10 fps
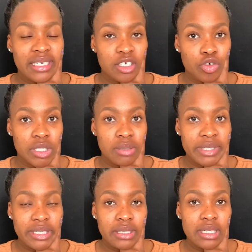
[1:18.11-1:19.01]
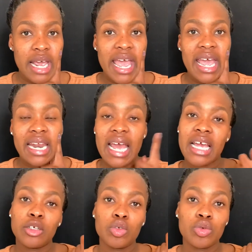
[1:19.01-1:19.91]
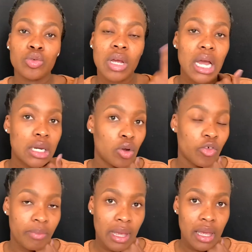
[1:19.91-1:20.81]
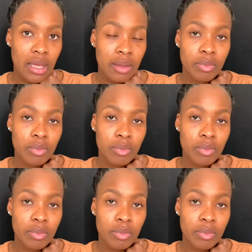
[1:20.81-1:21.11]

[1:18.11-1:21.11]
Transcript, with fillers: treatment and I had to cut off my hair